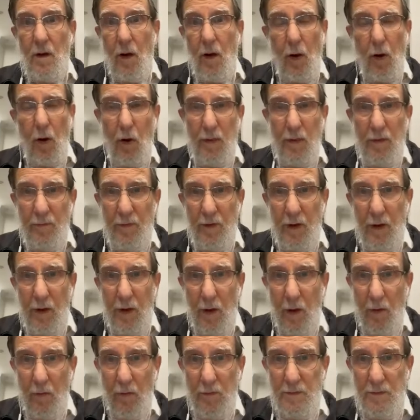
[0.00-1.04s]
all the
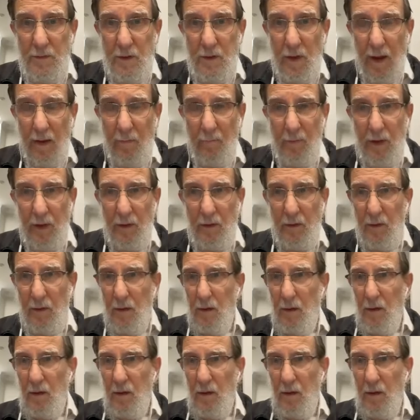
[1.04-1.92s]
videos have been